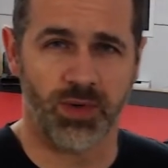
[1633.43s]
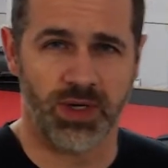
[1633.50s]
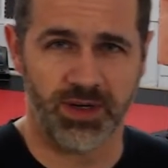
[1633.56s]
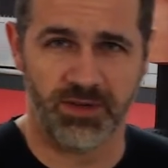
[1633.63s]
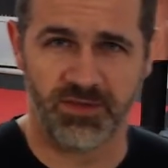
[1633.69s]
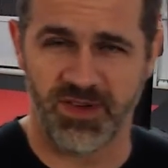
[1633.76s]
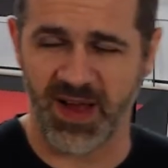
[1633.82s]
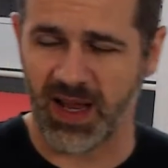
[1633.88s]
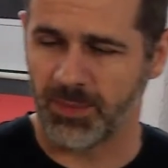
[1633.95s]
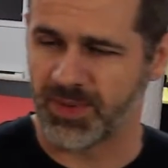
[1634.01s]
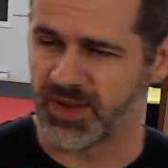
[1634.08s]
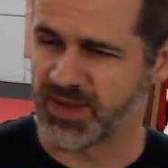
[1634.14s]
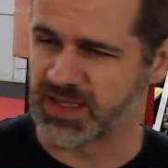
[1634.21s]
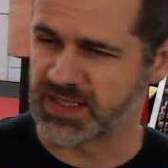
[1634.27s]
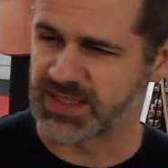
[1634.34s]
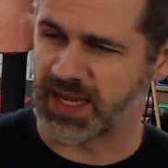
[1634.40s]
developing
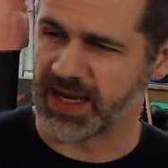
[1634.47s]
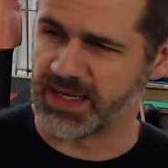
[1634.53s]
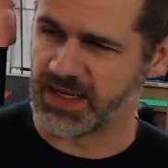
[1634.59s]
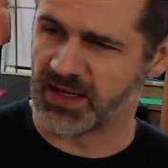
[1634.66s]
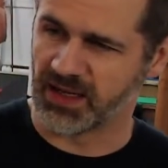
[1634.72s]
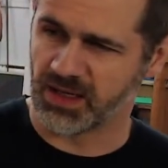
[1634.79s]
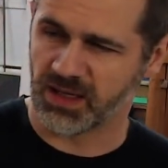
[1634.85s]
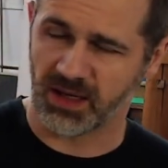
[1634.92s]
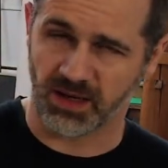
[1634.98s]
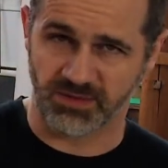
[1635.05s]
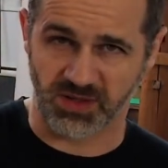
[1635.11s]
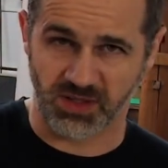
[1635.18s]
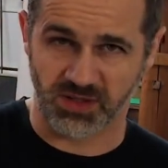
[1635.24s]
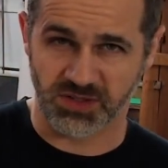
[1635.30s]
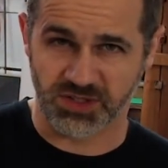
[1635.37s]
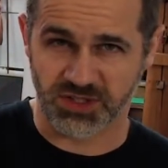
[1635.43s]
this idea of a
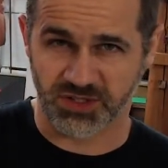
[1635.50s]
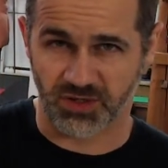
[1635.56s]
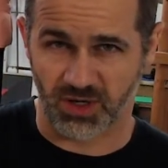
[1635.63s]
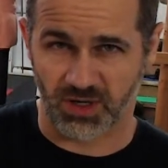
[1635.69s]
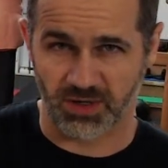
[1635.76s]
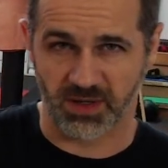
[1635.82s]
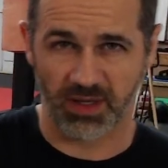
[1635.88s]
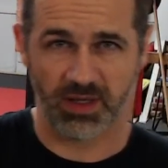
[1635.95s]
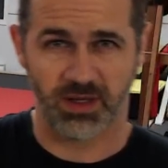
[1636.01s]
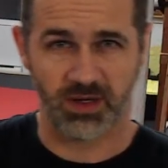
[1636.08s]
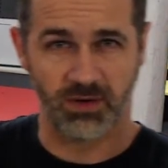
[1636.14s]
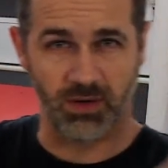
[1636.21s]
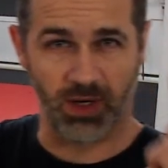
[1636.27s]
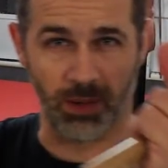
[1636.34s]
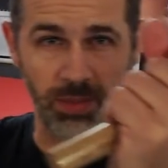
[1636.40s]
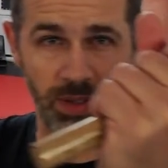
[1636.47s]
good, strong
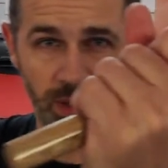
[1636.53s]
grip.